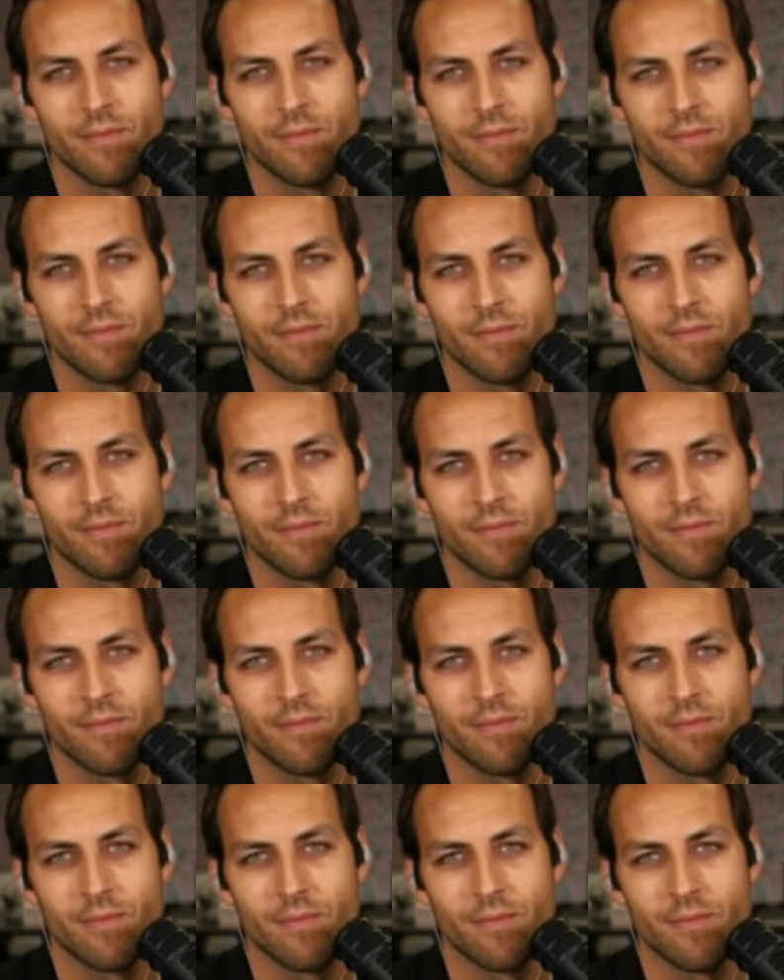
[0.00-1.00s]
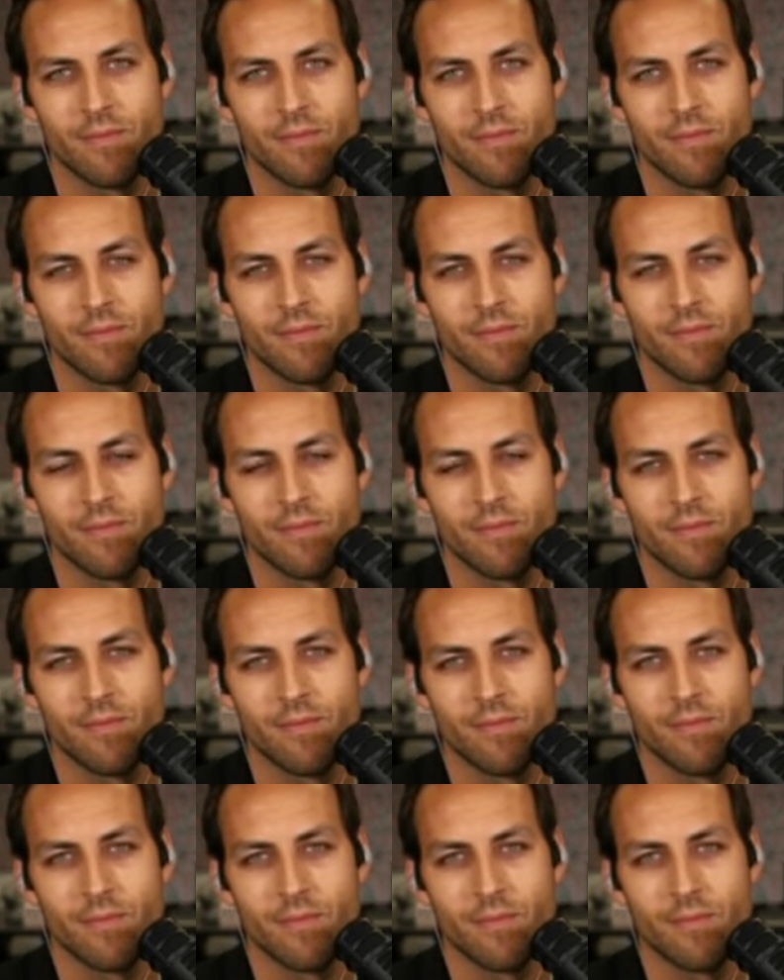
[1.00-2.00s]

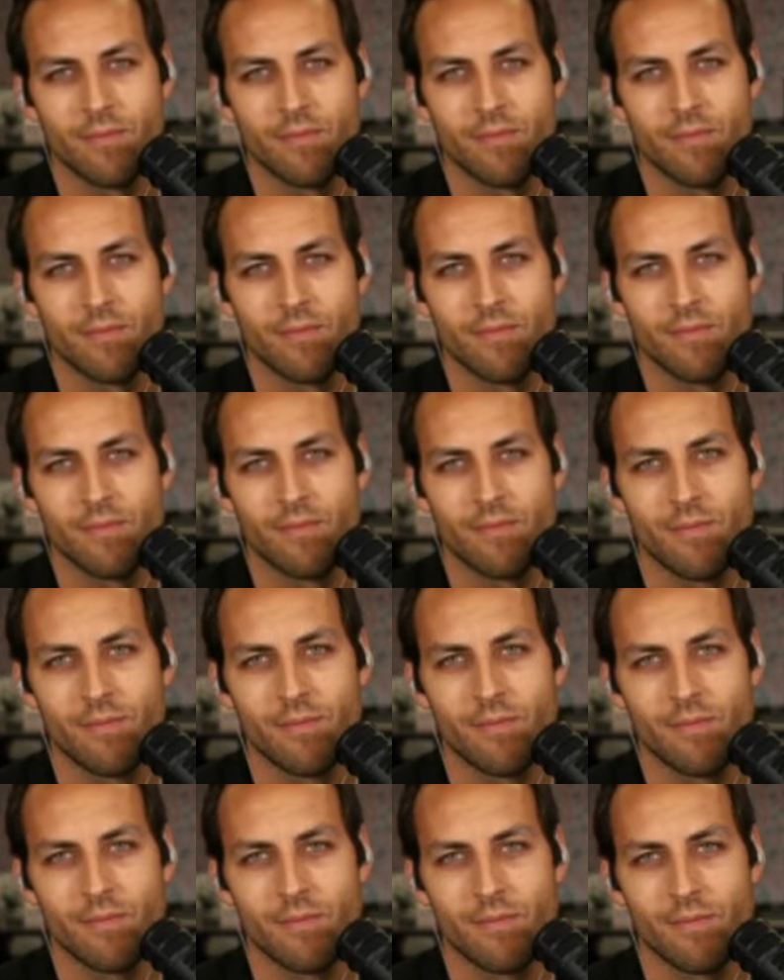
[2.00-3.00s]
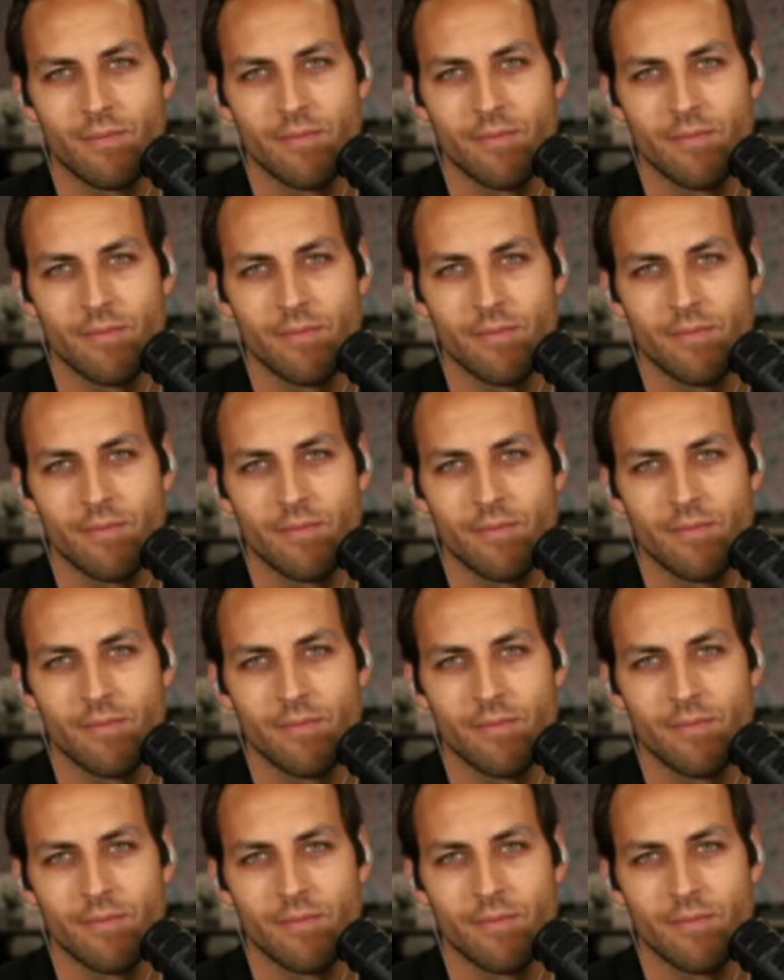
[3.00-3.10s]
No words are spoken by the person on screen.